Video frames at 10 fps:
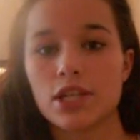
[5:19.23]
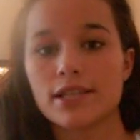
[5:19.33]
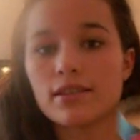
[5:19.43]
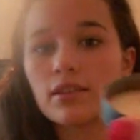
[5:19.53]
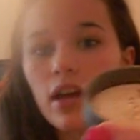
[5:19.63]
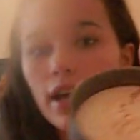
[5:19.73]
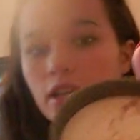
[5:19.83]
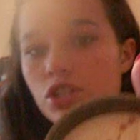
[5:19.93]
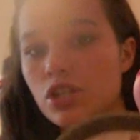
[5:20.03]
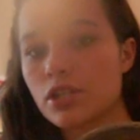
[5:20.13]
which isn't a
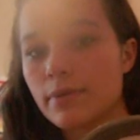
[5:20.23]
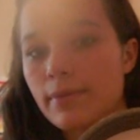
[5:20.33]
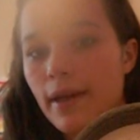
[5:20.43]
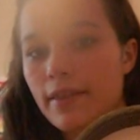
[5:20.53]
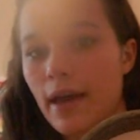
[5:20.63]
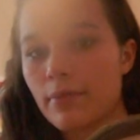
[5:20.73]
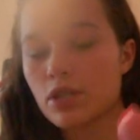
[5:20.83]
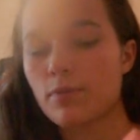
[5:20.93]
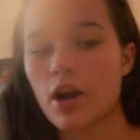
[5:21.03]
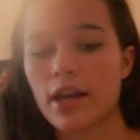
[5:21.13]
lot. It should just be about that
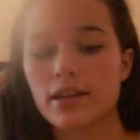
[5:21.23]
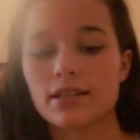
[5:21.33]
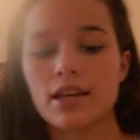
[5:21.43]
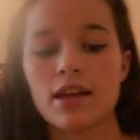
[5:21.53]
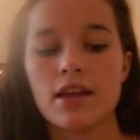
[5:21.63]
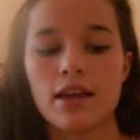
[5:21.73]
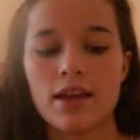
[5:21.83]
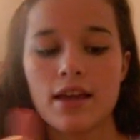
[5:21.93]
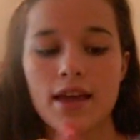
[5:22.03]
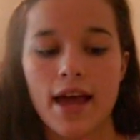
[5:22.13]
much product.
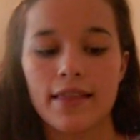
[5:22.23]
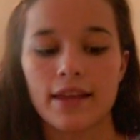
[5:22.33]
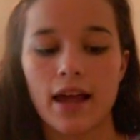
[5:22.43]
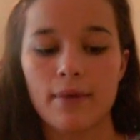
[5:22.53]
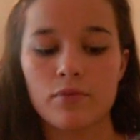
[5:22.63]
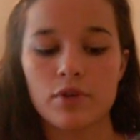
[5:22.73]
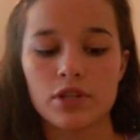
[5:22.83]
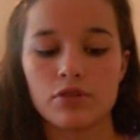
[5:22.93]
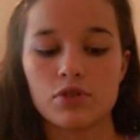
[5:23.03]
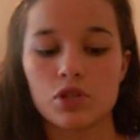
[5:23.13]
And then I'm
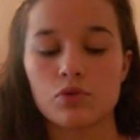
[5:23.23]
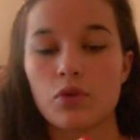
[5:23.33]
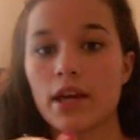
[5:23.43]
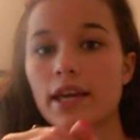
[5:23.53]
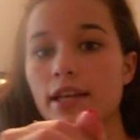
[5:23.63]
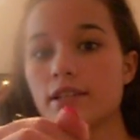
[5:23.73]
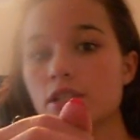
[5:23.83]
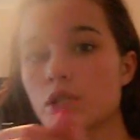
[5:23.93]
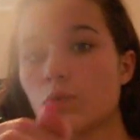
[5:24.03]
going to, again,